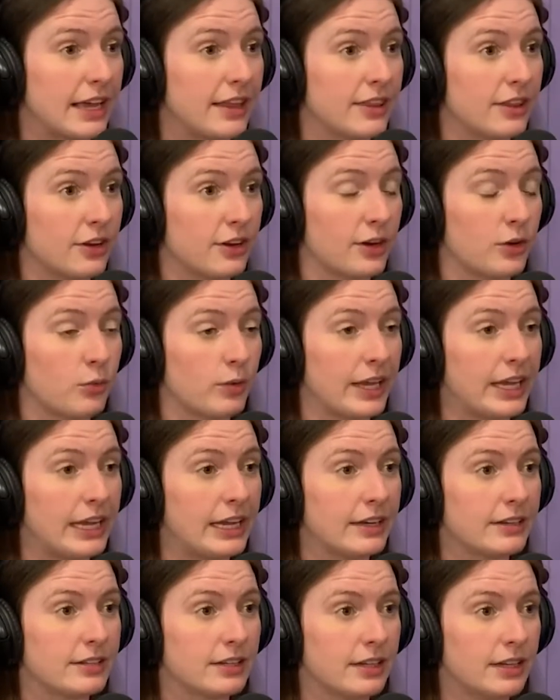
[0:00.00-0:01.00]
there and
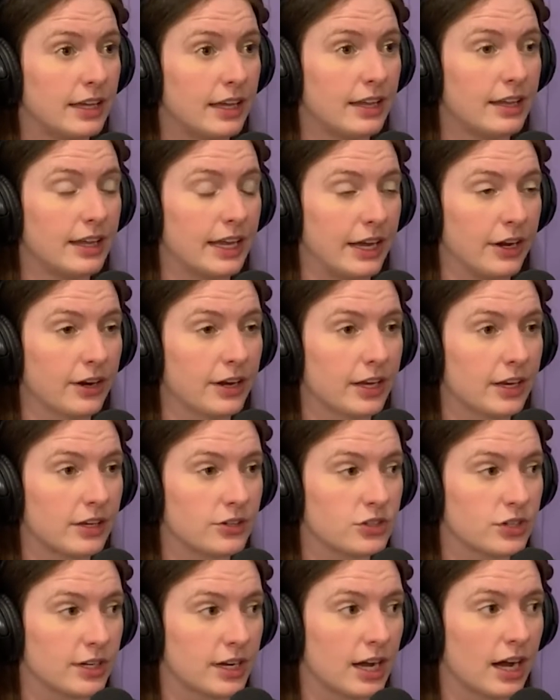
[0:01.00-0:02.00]
wait in the
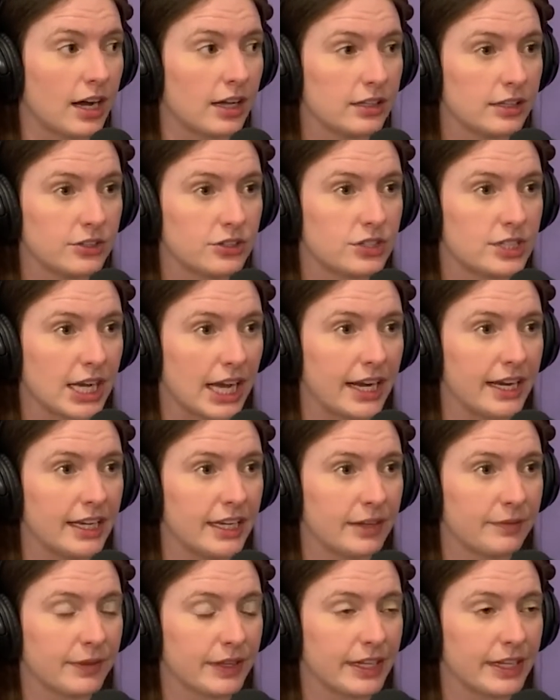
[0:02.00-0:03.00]
air-conditioned college
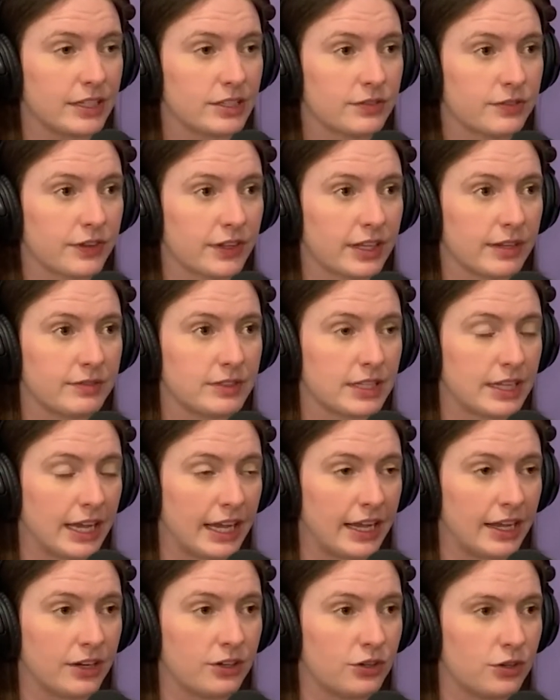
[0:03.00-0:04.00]
dining place for them to
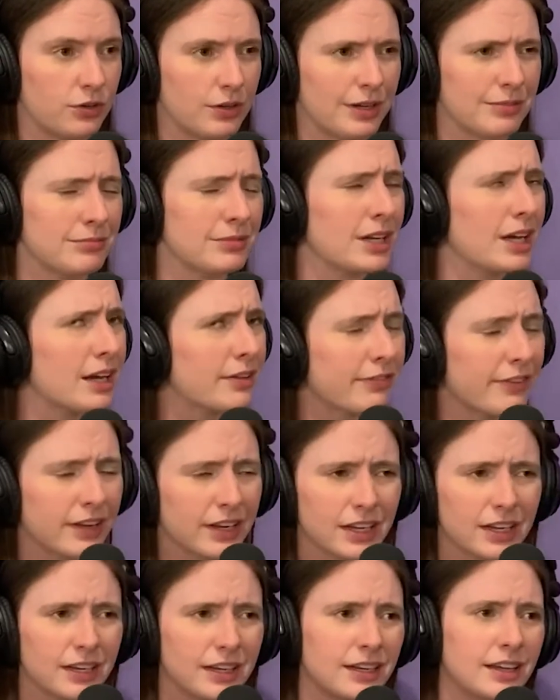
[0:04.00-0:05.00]
hand you. I'm not
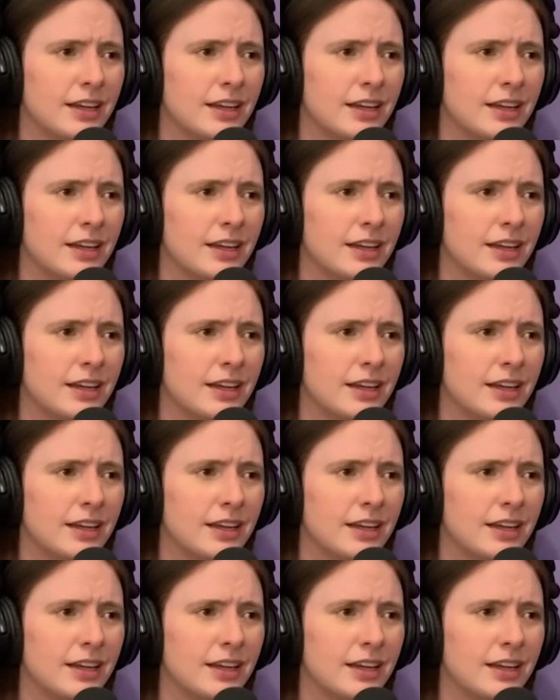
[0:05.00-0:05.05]
fucking.